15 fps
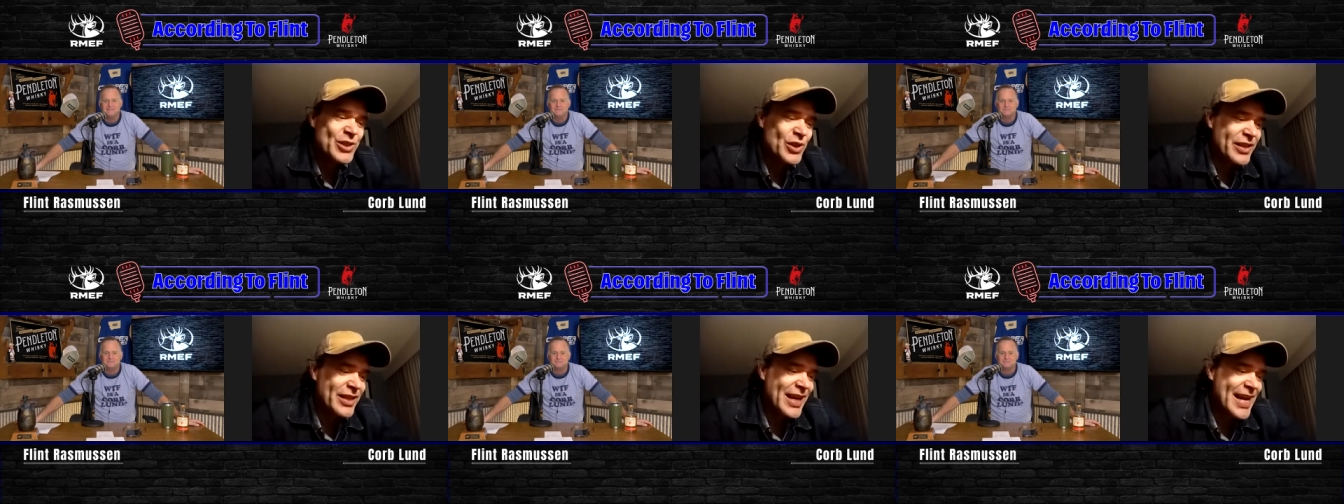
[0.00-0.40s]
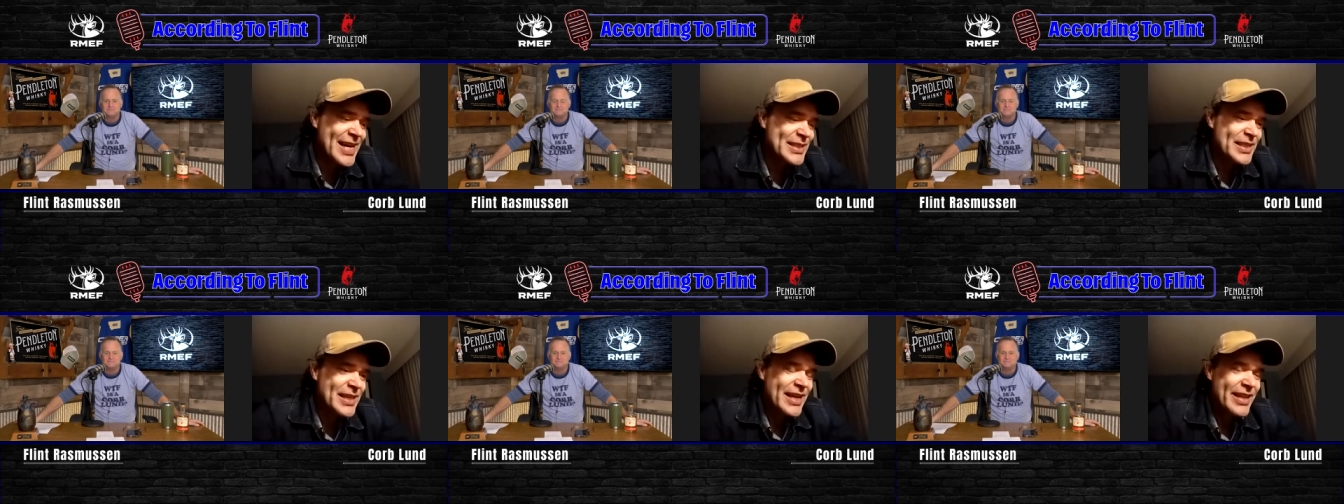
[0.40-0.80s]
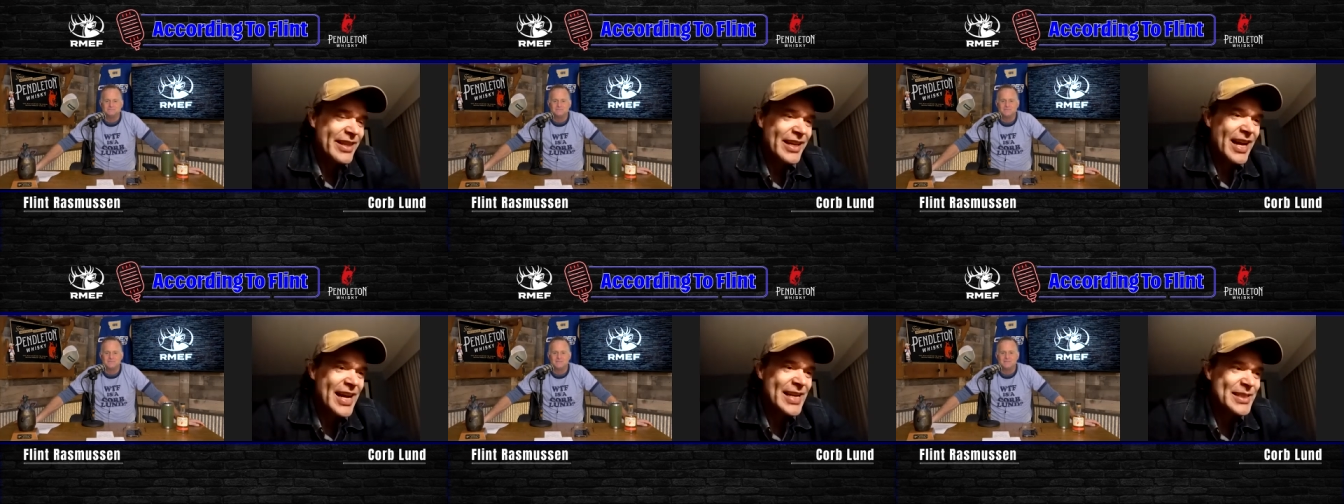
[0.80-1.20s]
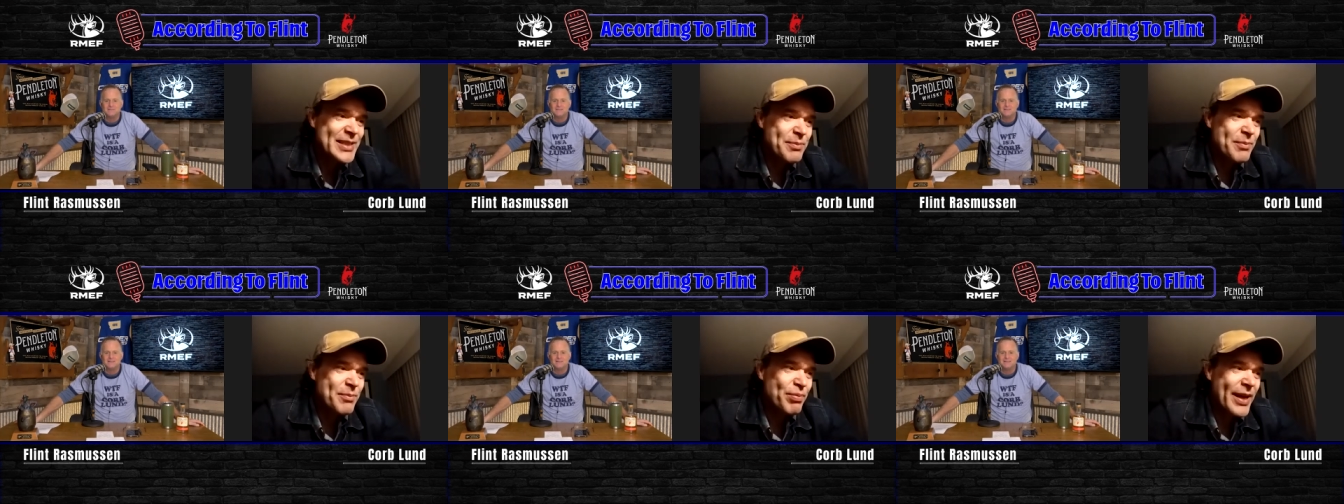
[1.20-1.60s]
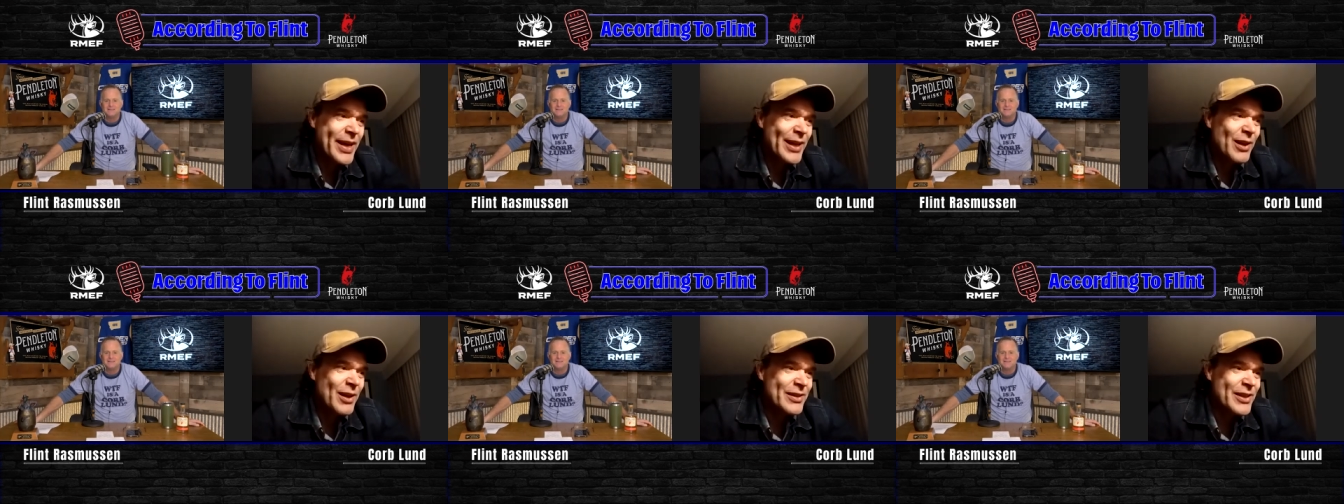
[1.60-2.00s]
so the guys the guys
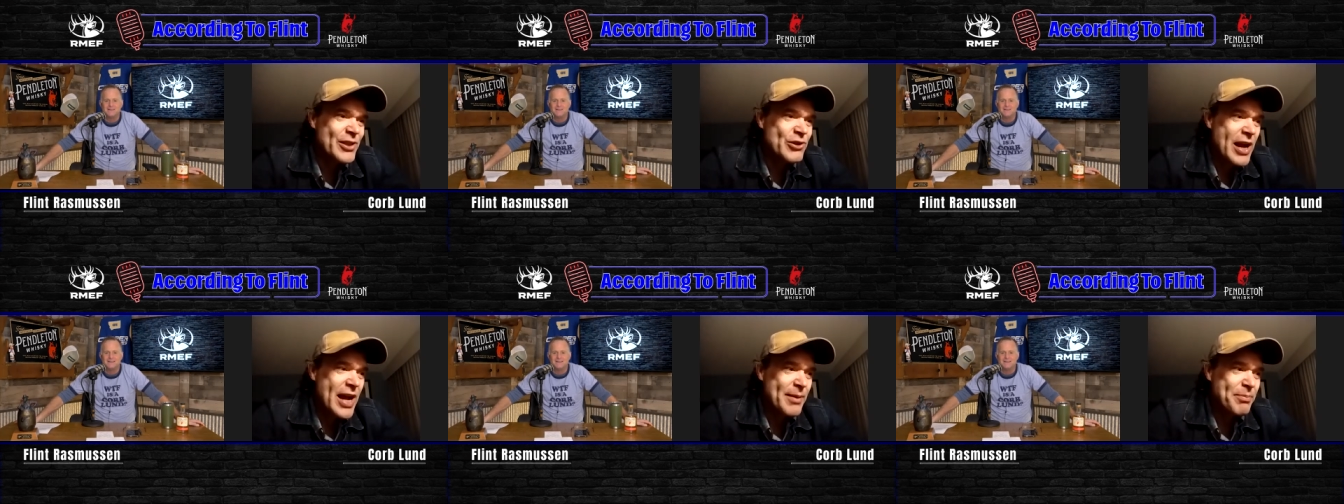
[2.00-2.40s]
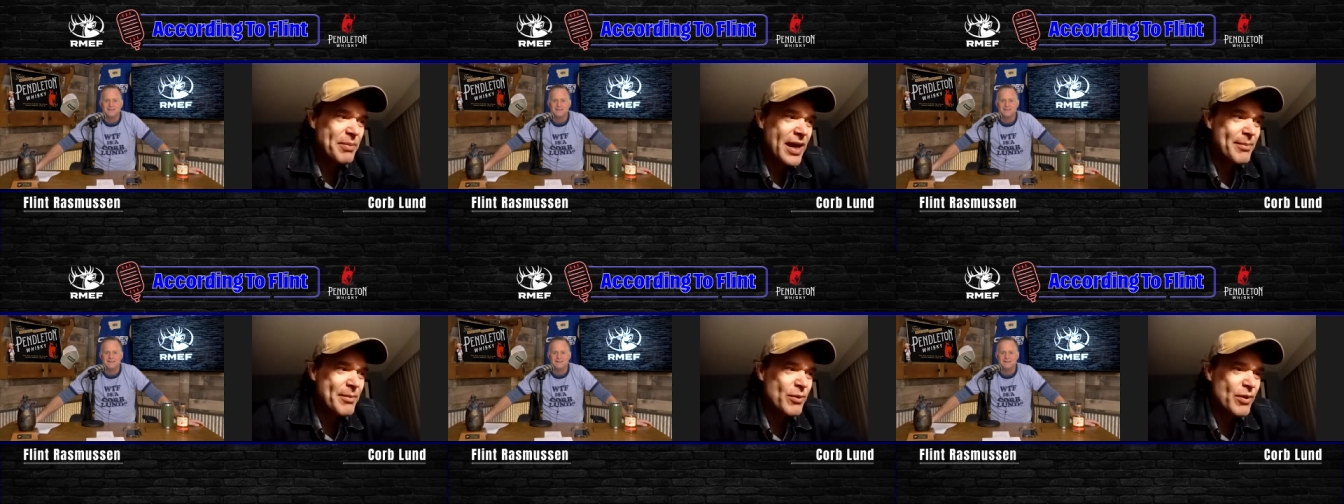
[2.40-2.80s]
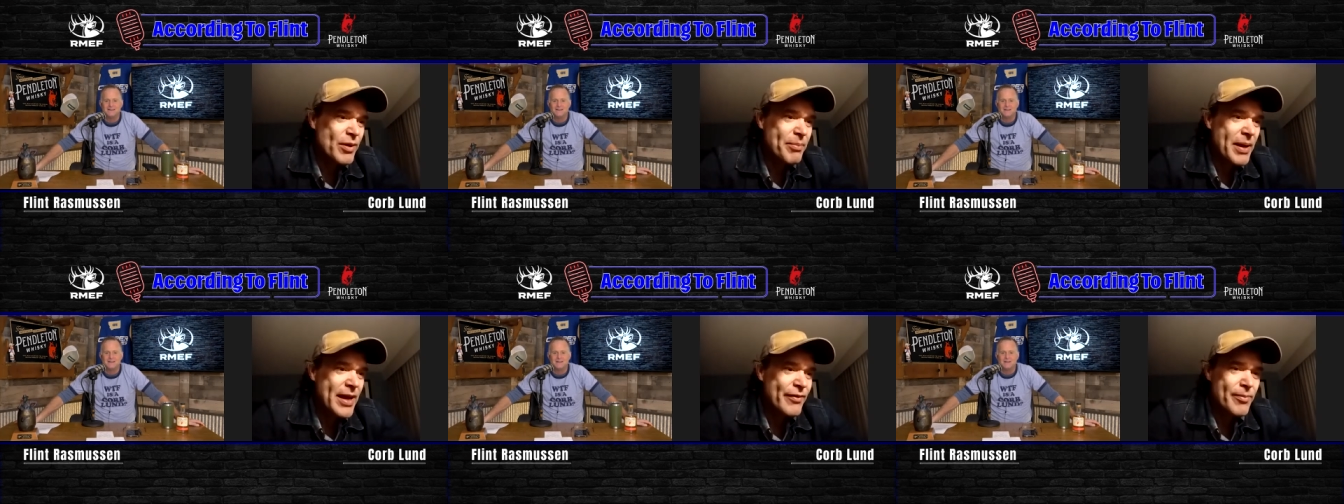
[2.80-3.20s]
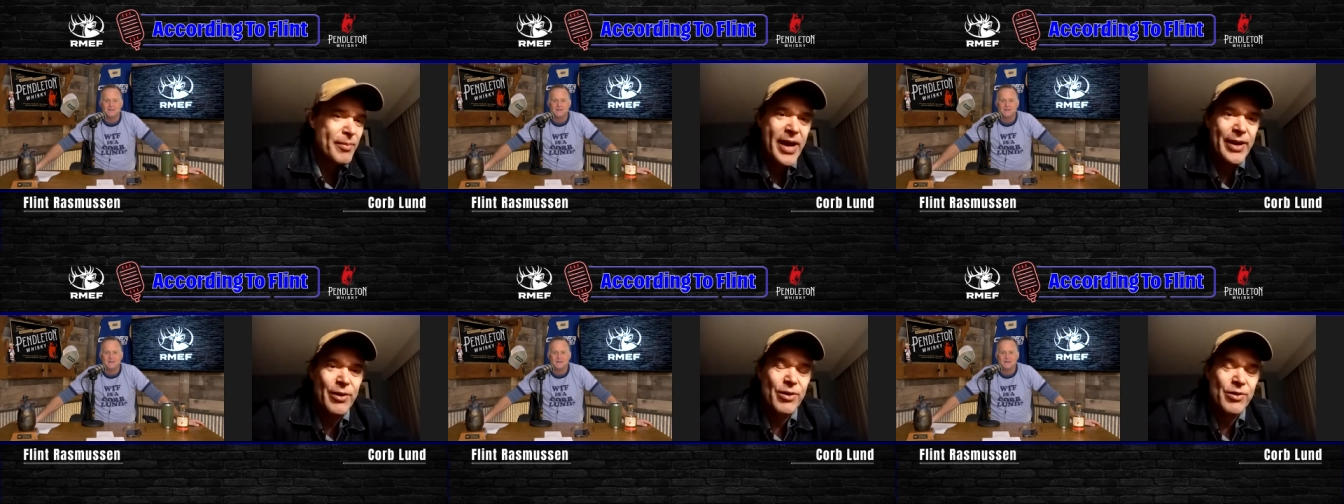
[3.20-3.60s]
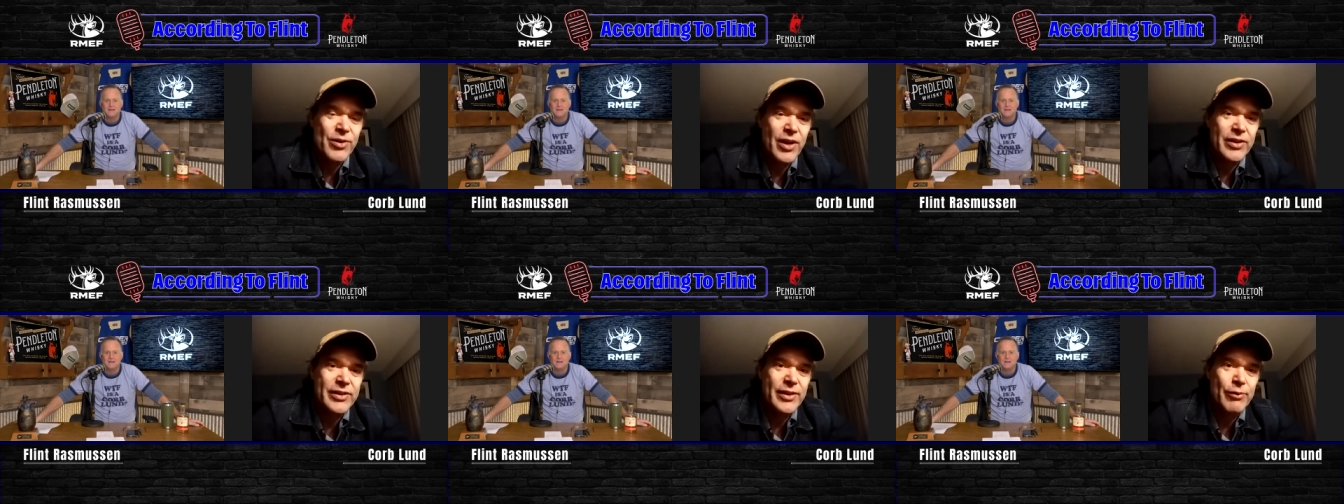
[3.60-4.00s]
playing along to the track behind me were a band from Idaho
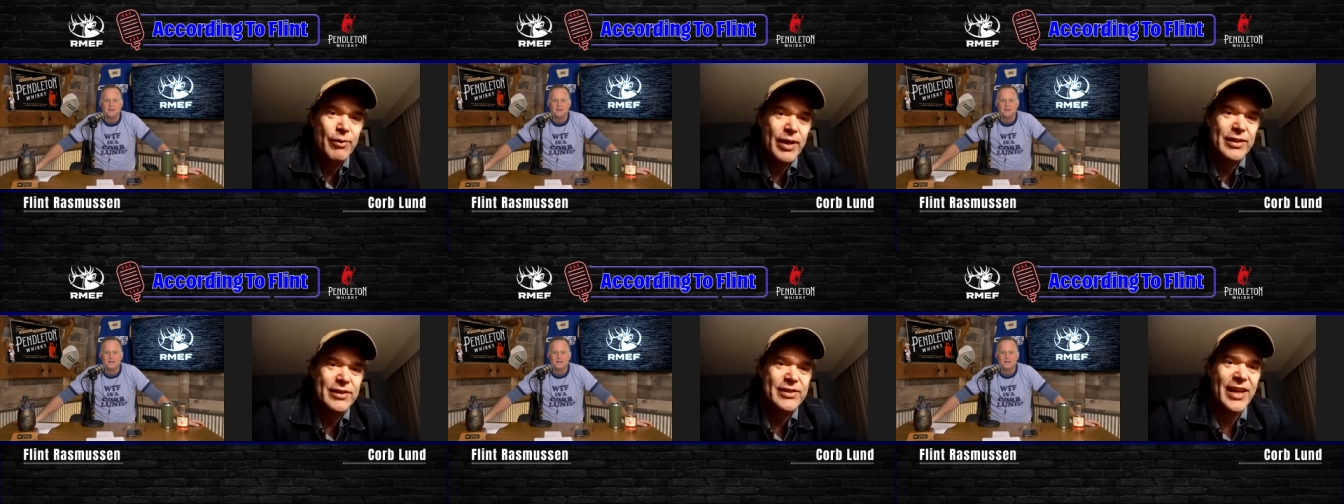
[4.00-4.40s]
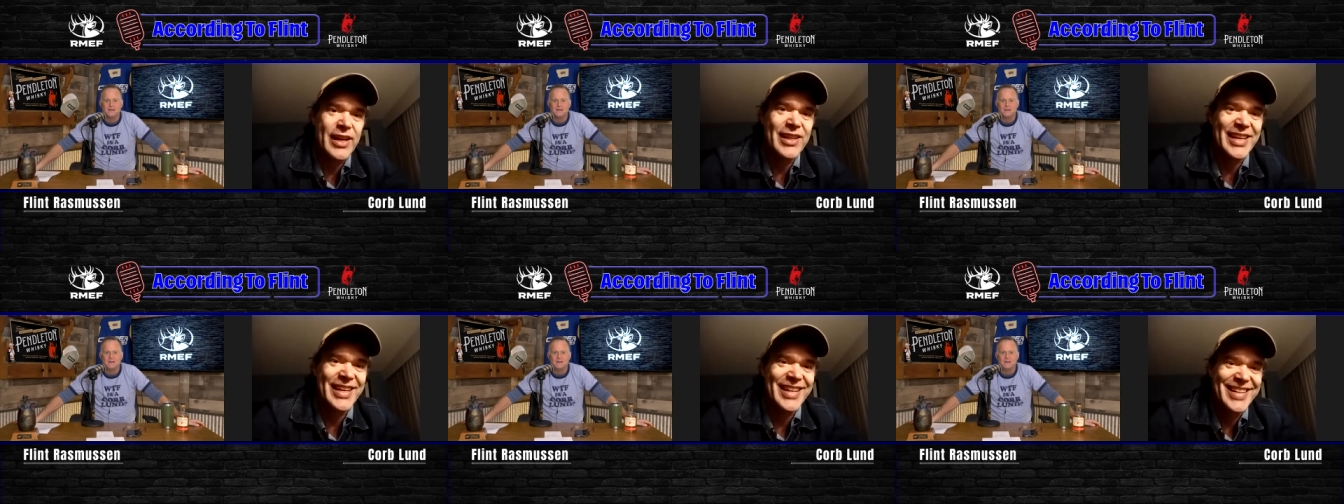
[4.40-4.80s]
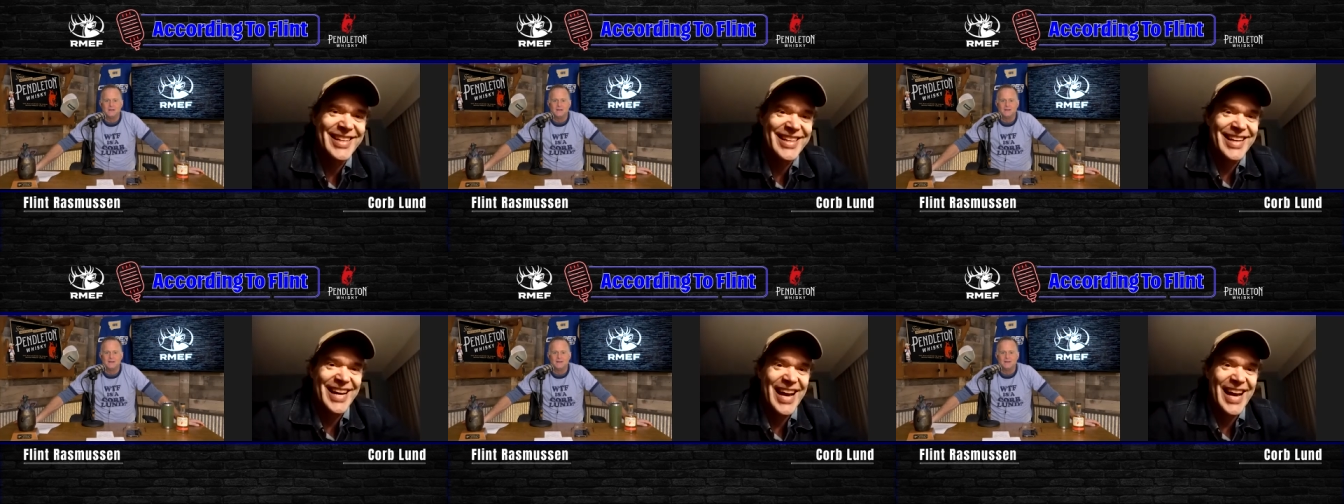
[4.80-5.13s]
called the Reckless Kelly.